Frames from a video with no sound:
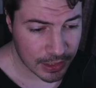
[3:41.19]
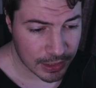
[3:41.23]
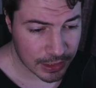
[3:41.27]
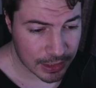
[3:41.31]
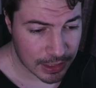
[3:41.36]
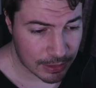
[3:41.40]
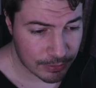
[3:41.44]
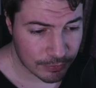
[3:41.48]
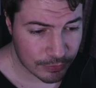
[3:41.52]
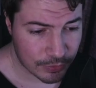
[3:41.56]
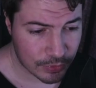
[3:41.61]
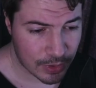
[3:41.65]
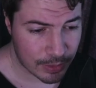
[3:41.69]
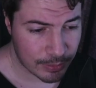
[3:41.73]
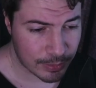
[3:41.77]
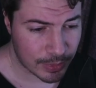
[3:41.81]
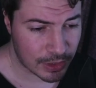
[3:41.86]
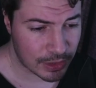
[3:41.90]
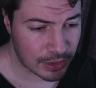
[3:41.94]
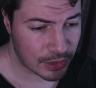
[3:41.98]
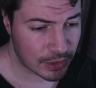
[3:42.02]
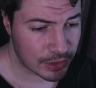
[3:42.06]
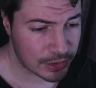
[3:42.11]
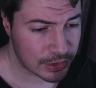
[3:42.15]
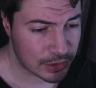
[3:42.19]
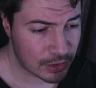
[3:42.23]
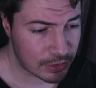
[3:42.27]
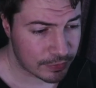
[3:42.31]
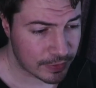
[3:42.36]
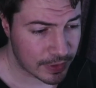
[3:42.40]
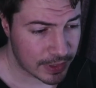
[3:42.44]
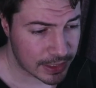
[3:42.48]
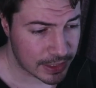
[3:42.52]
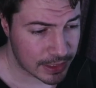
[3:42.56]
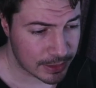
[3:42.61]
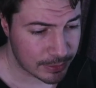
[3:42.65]
come from a lot of
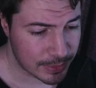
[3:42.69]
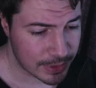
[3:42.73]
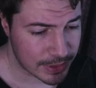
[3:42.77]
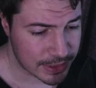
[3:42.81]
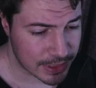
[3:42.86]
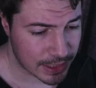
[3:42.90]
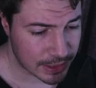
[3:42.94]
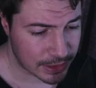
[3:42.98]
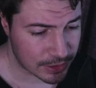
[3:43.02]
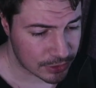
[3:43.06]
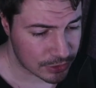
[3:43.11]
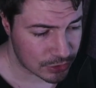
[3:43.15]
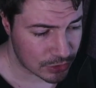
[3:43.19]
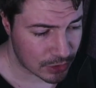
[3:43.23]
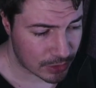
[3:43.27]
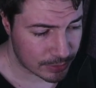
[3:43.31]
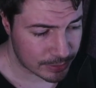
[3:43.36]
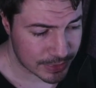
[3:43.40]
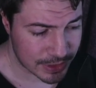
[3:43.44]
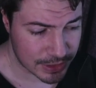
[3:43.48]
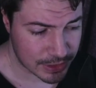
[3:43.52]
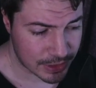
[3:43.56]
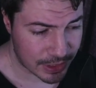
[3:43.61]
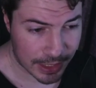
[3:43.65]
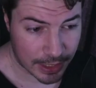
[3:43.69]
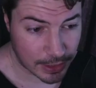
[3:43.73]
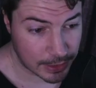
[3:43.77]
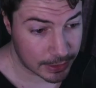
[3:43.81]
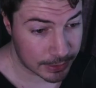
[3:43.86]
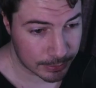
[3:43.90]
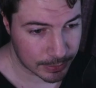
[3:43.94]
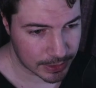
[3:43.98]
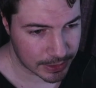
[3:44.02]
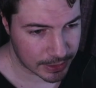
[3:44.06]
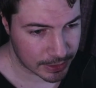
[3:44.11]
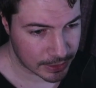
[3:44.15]
enemies that can drop just
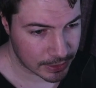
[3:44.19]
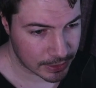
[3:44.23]
randomly,